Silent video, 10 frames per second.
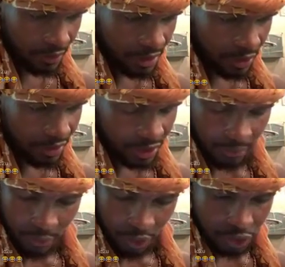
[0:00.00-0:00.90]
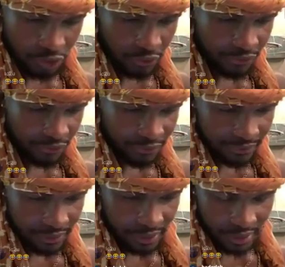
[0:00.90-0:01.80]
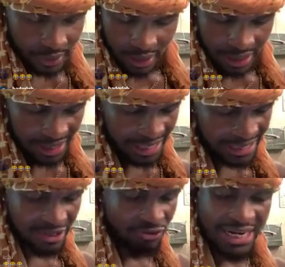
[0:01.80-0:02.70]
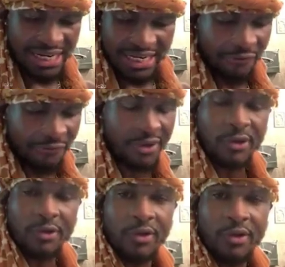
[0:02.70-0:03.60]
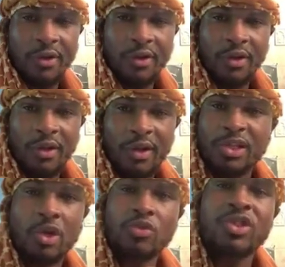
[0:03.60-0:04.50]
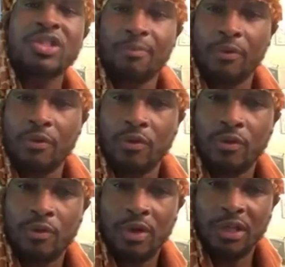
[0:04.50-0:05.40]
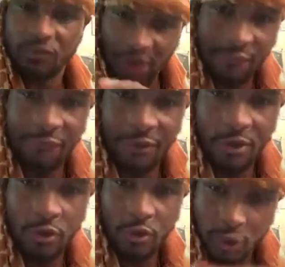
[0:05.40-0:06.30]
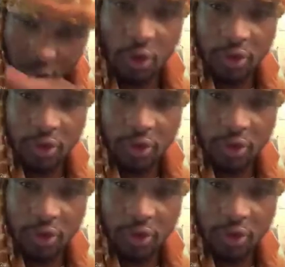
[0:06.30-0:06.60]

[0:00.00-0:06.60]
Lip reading: Here we go. Here come more truth. It's just right there for you. It's so simple. It's right in front of you. It was